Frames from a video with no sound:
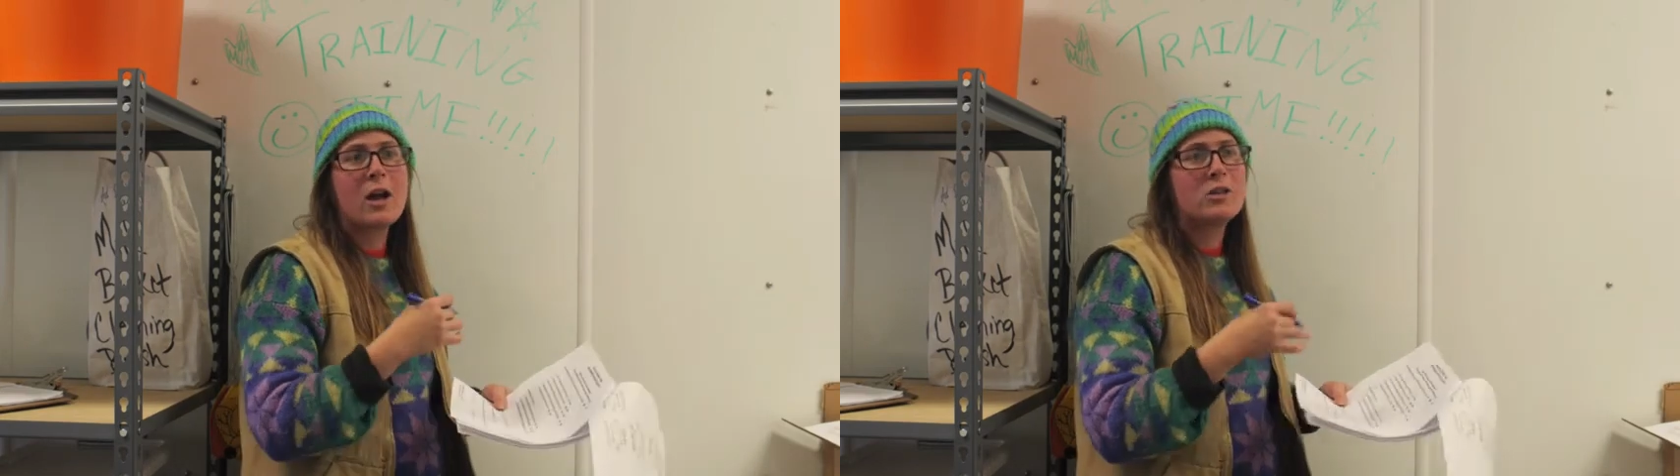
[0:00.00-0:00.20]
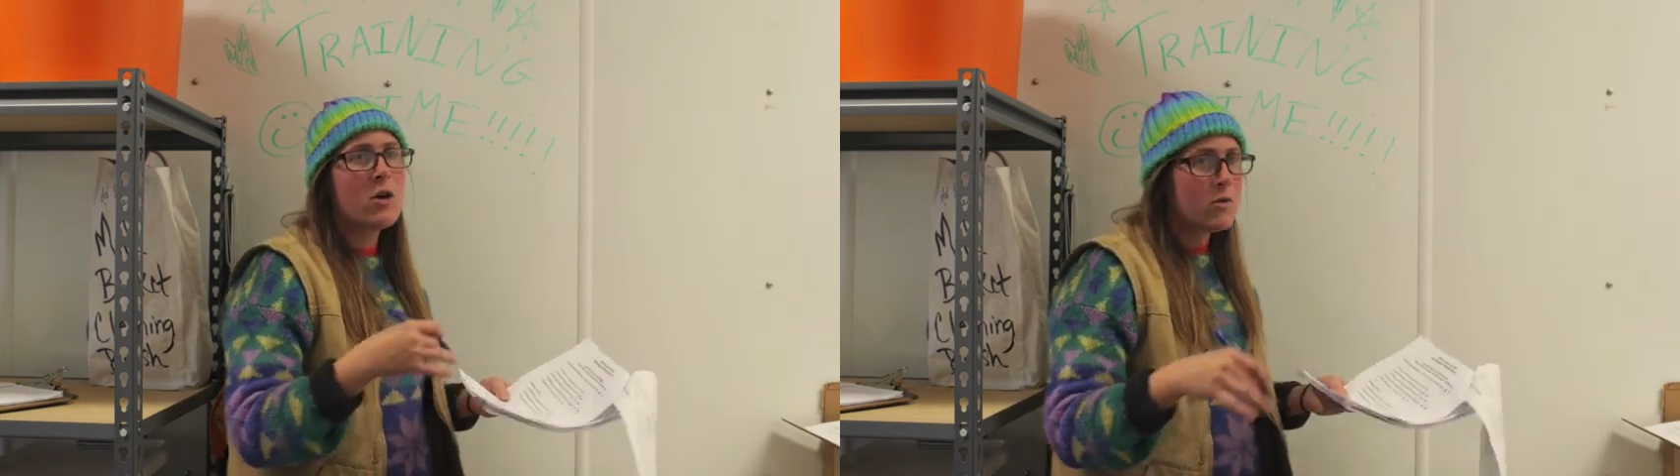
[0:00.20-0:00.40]

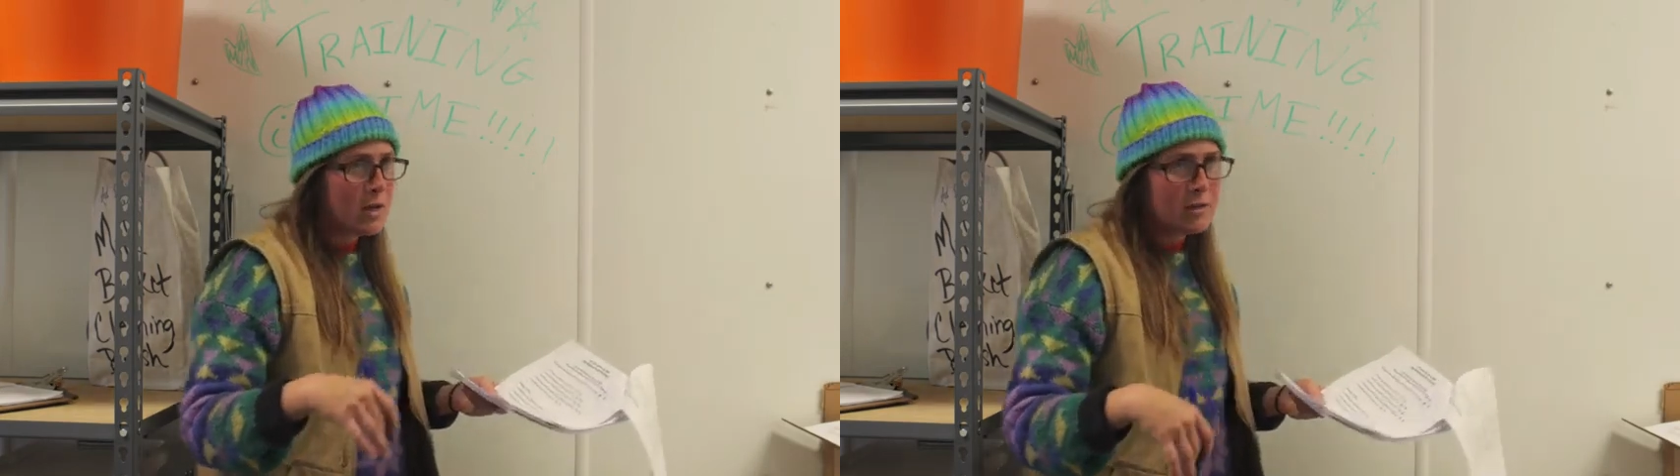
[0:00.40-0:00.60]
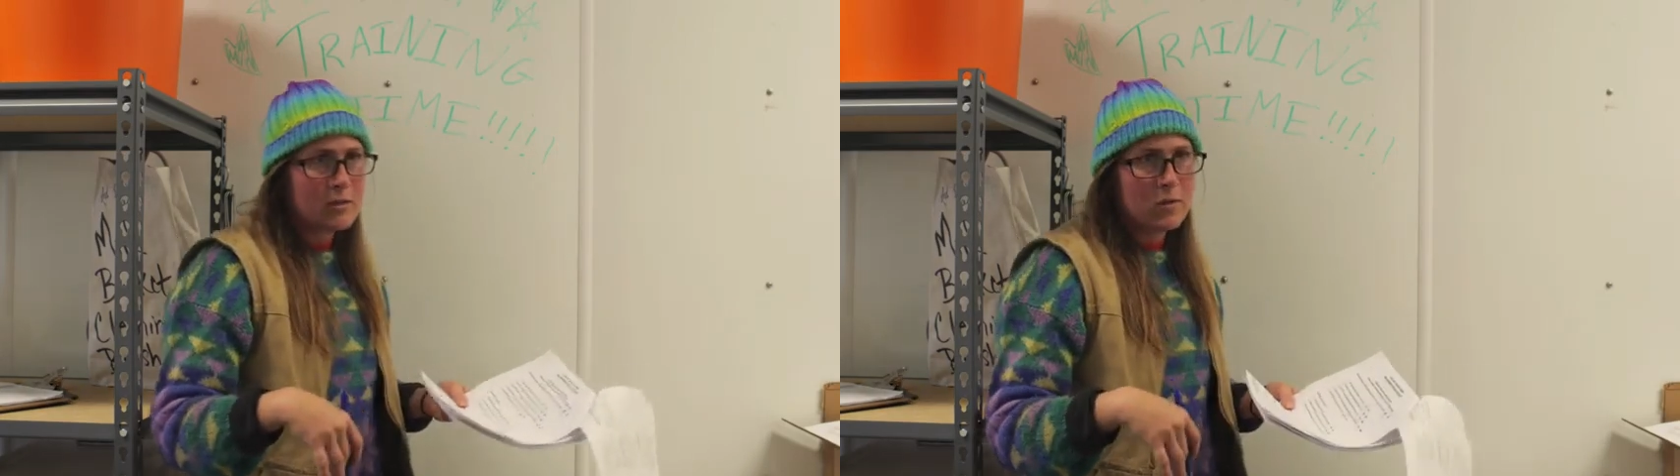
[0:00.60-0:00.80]
I don't
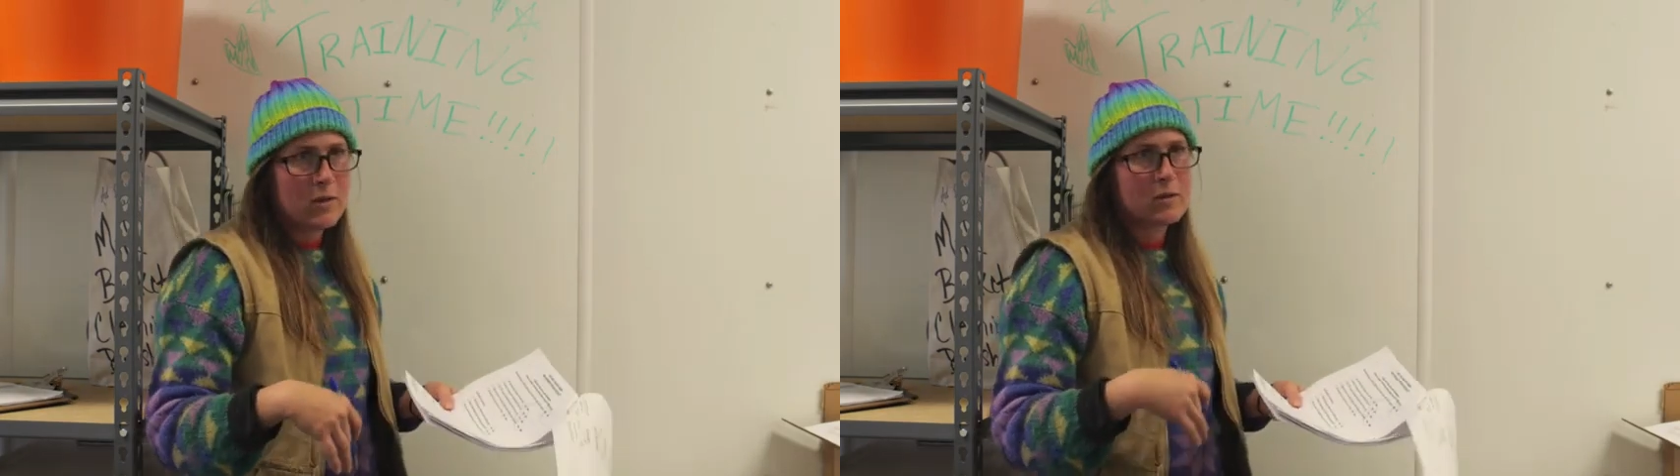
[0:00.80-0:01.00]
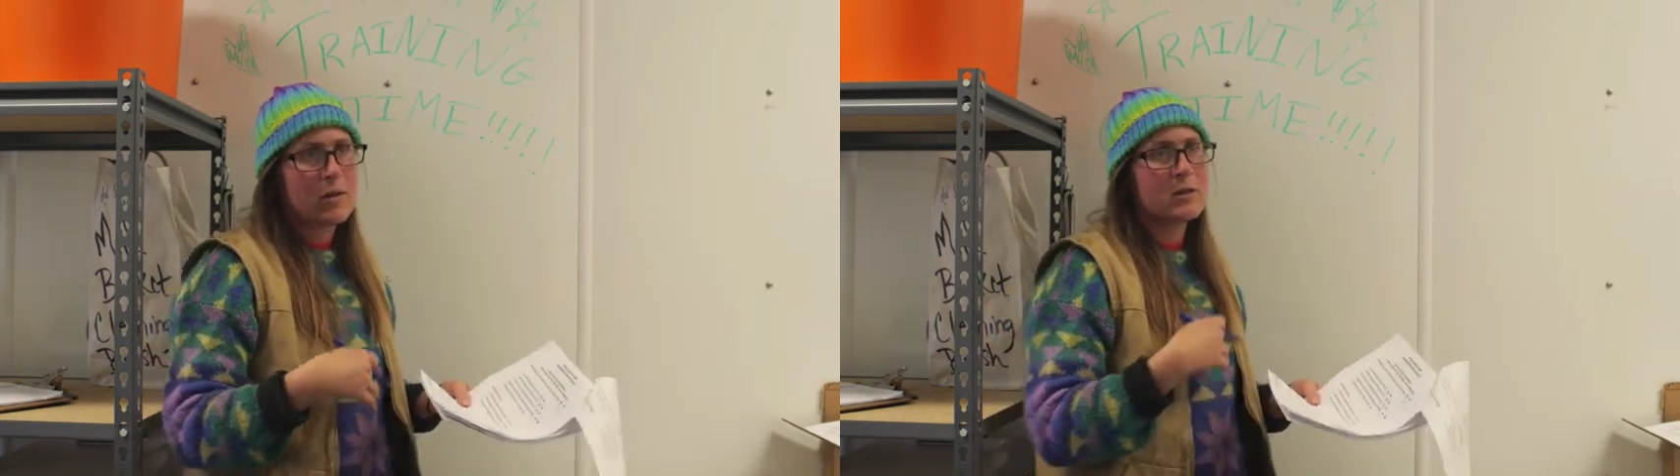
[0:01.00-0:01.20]
need to do
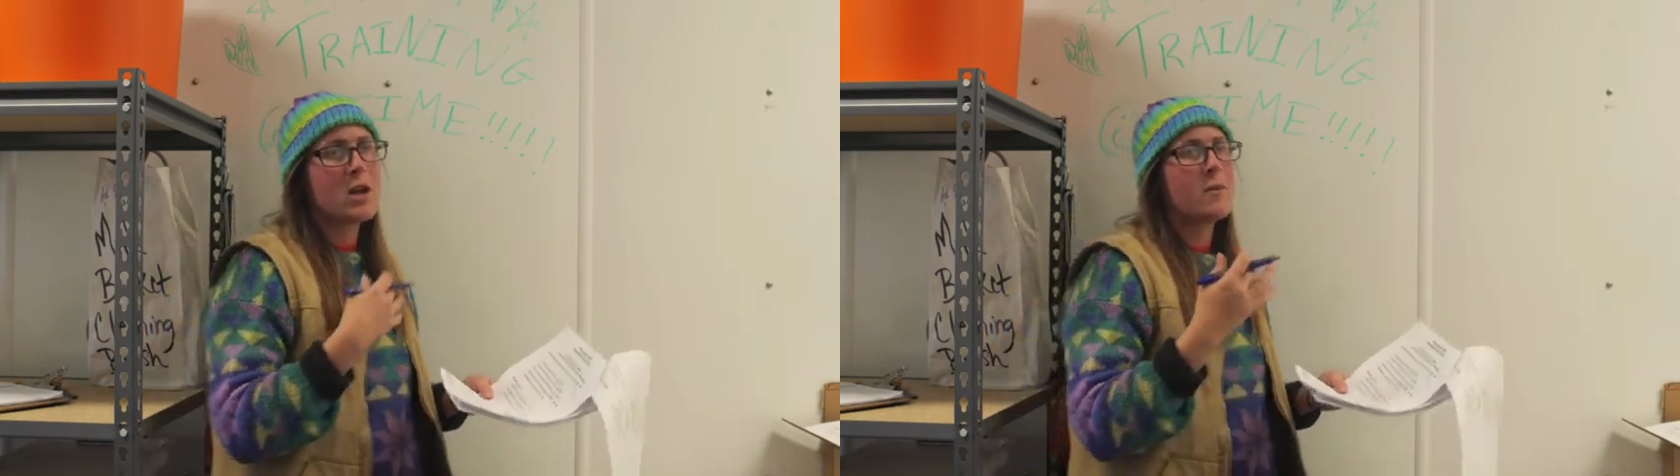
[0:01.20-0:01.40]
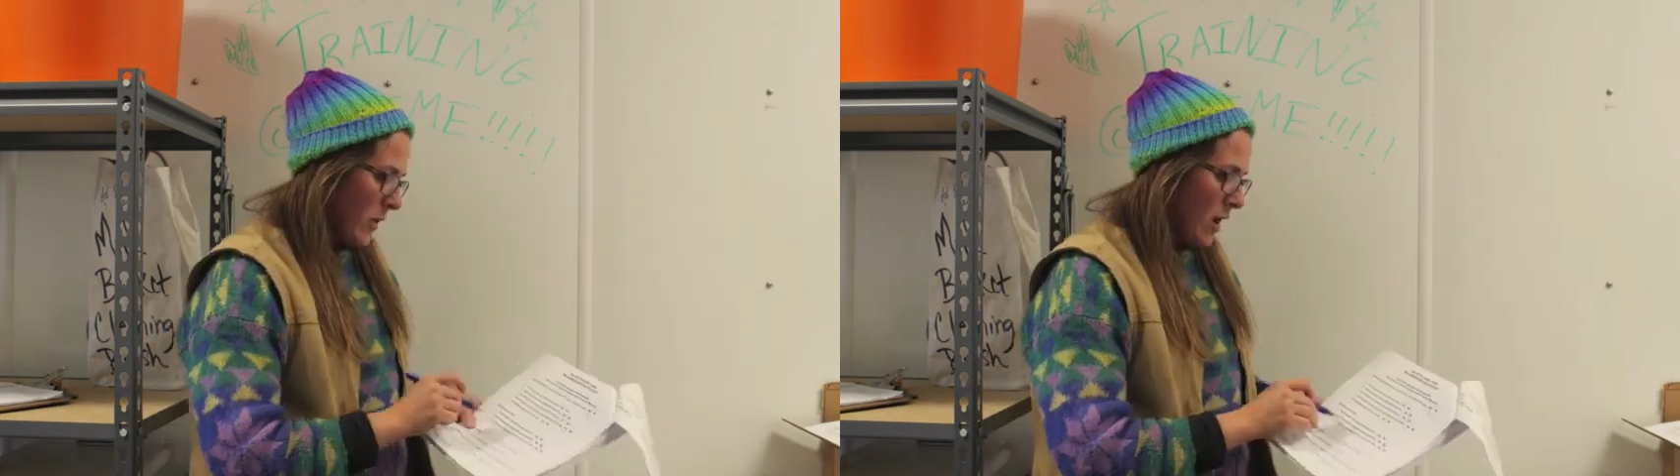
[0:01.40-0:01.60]
this all the time.